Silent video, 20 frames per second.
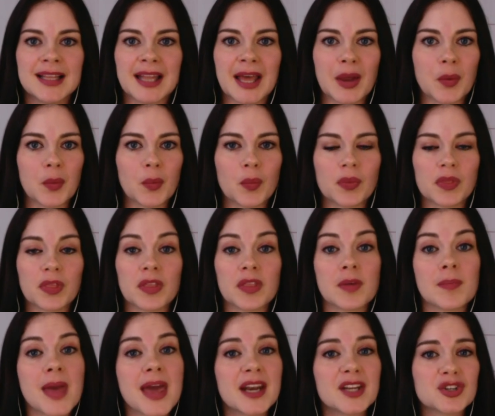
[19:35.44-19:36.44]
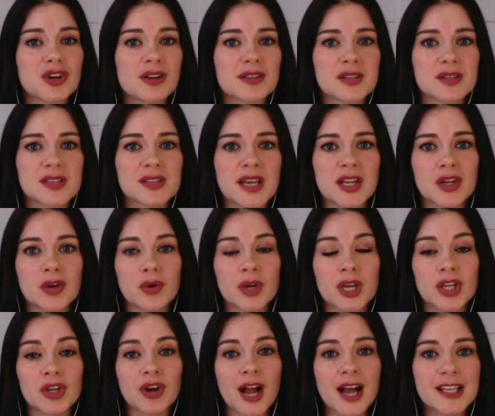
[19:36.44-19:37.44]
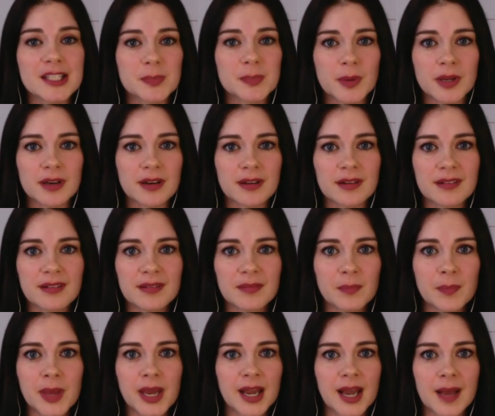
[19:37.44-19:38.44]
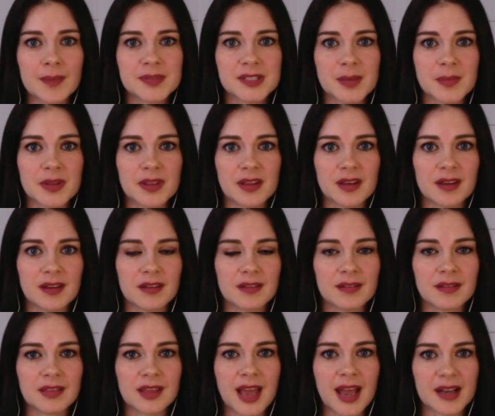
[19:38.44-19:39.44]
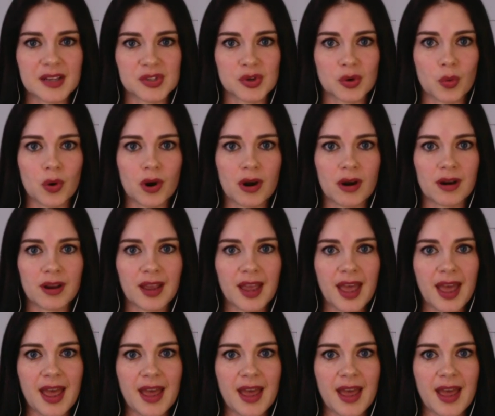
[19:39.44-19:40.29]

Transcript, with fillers: Like the manager also said, you know, can your husband pick up some of the extra work?